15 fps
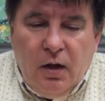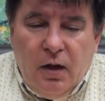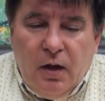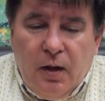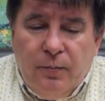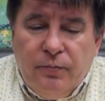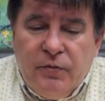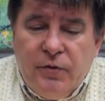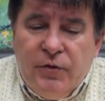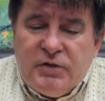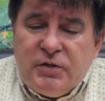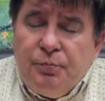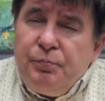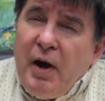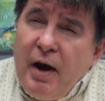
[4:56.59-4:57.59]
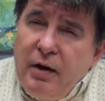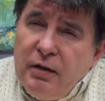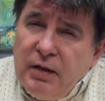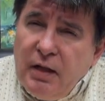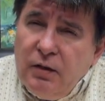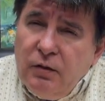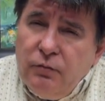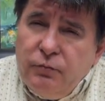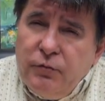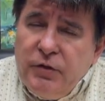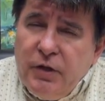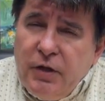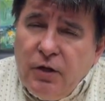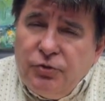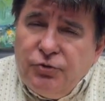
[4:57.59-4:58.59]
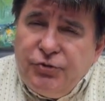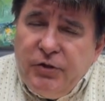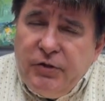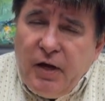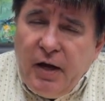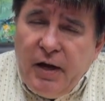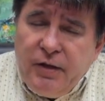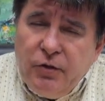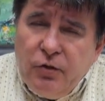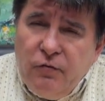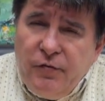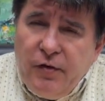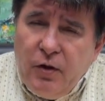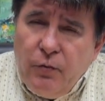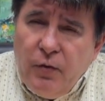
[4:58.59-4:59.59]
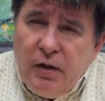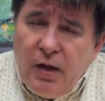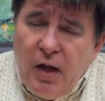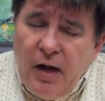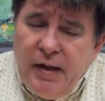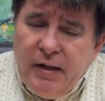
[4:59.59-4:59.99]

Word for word: Um, there is a parallel with a country that I know very well,